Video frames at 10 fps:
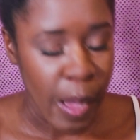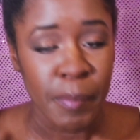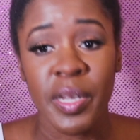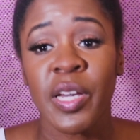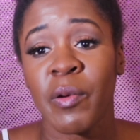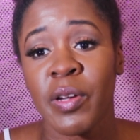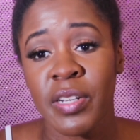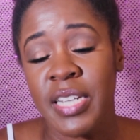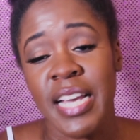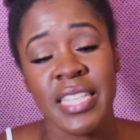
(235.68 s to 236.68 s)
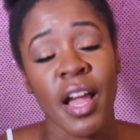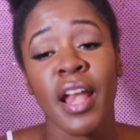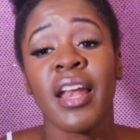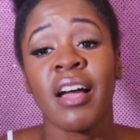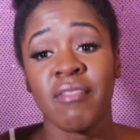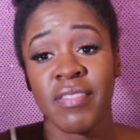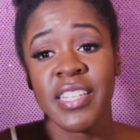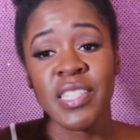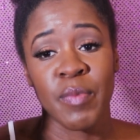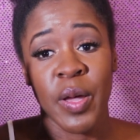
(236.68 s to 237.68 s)
But going on next, I love
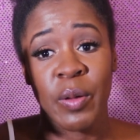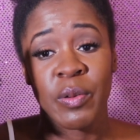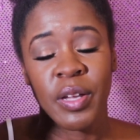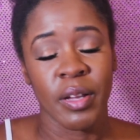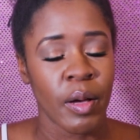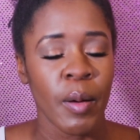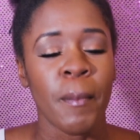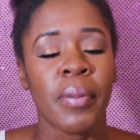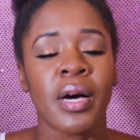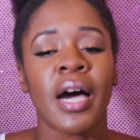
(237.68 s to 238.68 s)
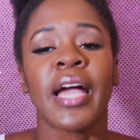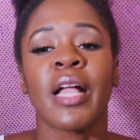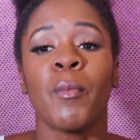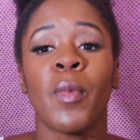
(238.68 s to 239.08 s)
this bow, but I am